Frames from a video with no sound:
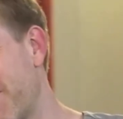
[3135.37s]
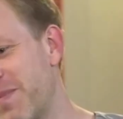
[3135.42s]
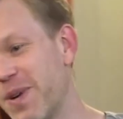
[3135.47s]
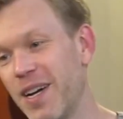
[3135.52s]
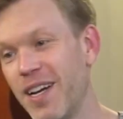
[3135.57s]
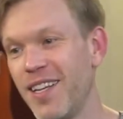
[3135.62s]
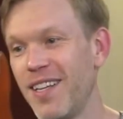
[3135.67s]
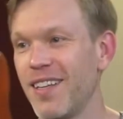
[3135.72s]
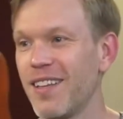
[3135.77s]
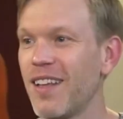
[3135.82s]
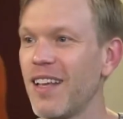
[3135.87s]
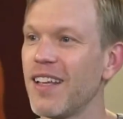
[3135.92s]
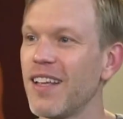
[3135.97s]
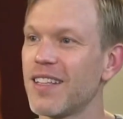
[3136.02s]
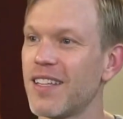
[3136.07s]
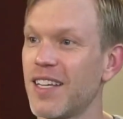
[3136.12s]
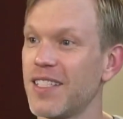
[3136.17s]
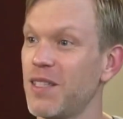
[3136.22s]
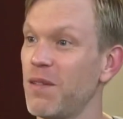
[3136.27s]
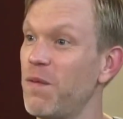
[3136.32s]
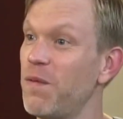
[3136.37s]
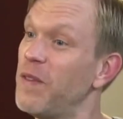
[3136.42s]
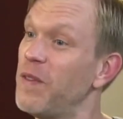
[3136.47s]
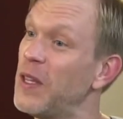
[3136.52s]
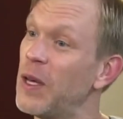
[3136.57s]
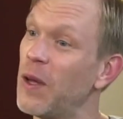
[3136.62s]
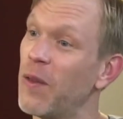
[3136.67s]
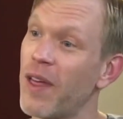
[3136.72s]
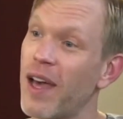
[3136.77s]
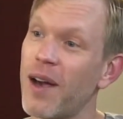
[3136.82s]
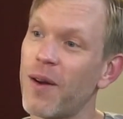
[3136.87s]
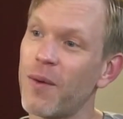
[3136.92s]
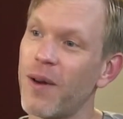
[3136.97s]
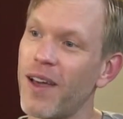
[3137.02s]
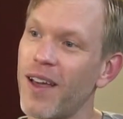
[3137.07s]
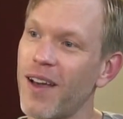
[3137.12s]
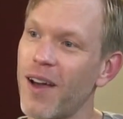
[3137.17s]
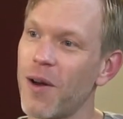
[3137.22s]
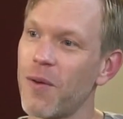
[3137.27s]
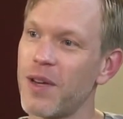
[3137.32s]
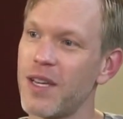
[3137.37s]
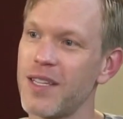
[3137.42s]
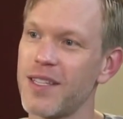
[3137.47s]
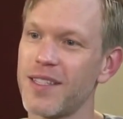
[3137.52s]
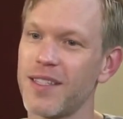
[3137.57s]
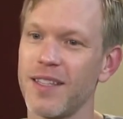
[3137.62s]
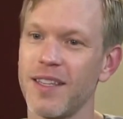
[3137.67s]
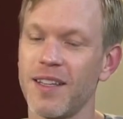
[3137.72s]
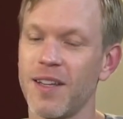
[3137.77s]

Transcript: But does it feel that way always? Yeah.